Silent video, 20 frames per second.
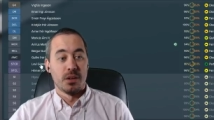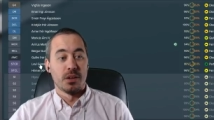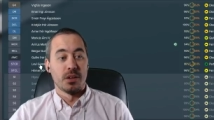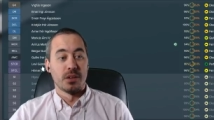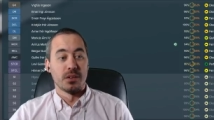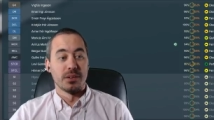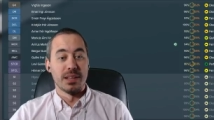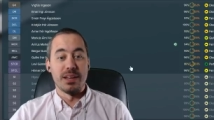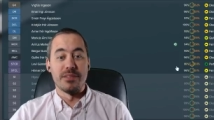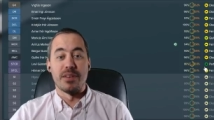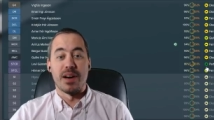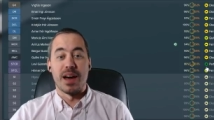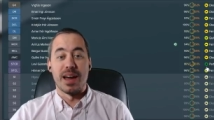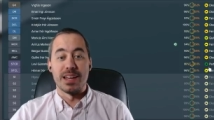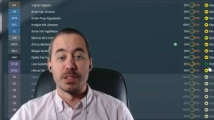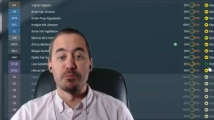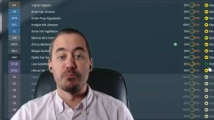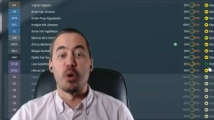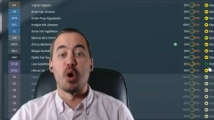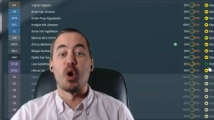Levi
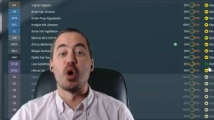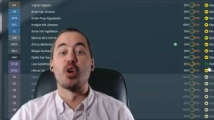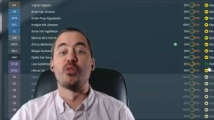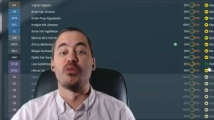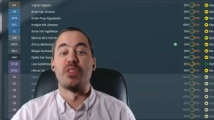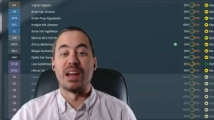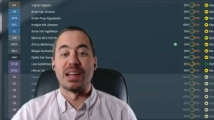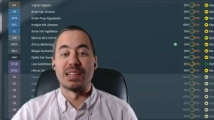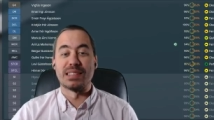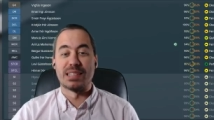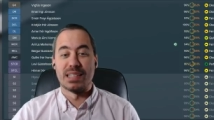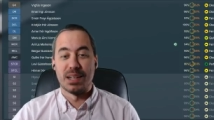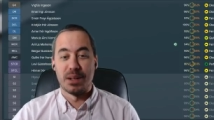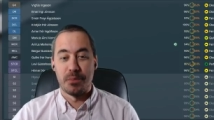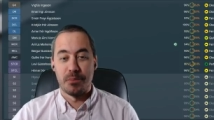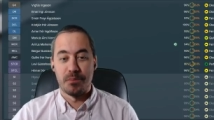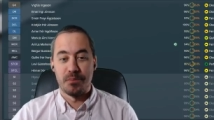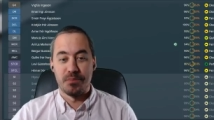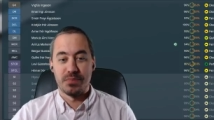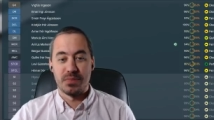is perfect.
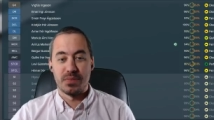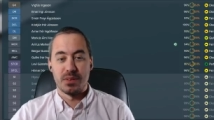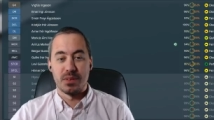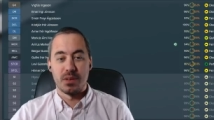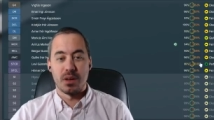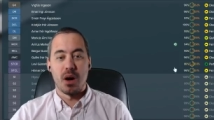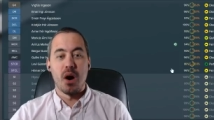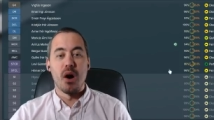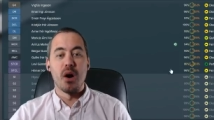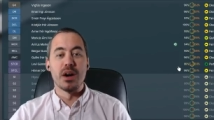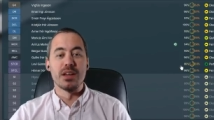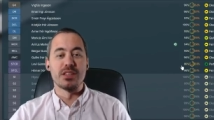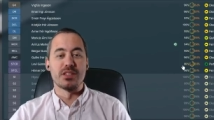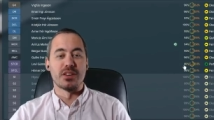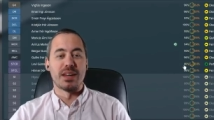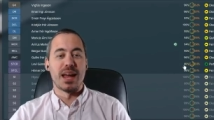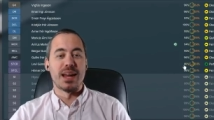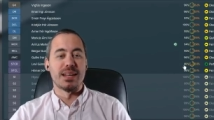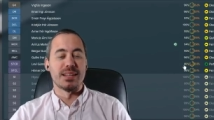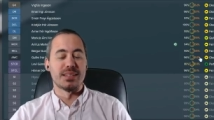Oh, he's
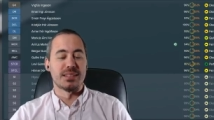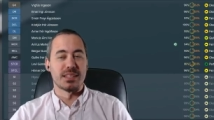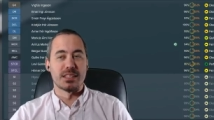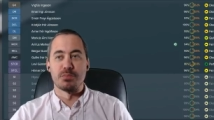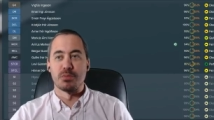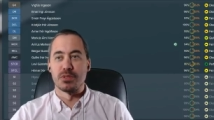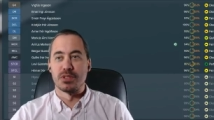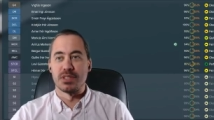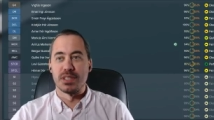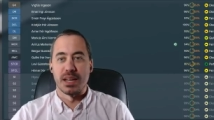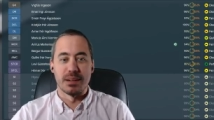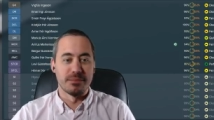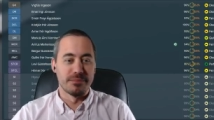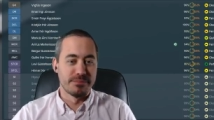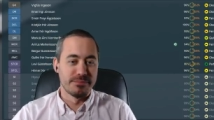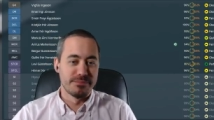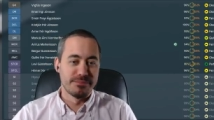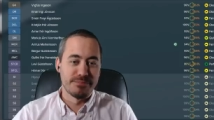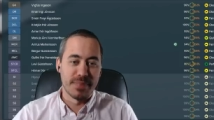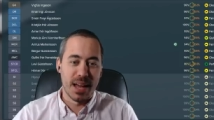on 86%.
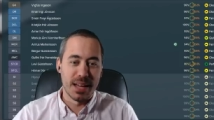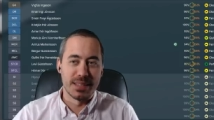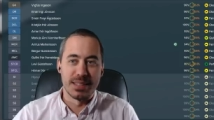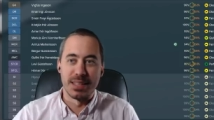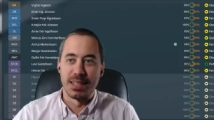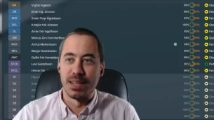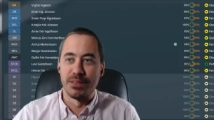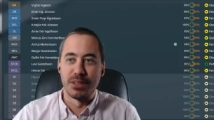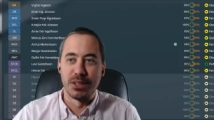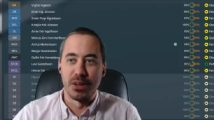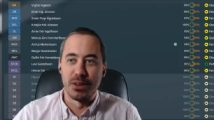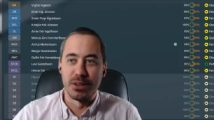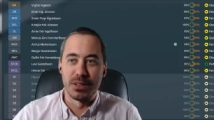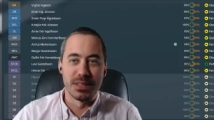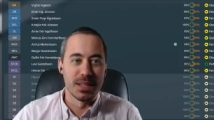I didn't even notice,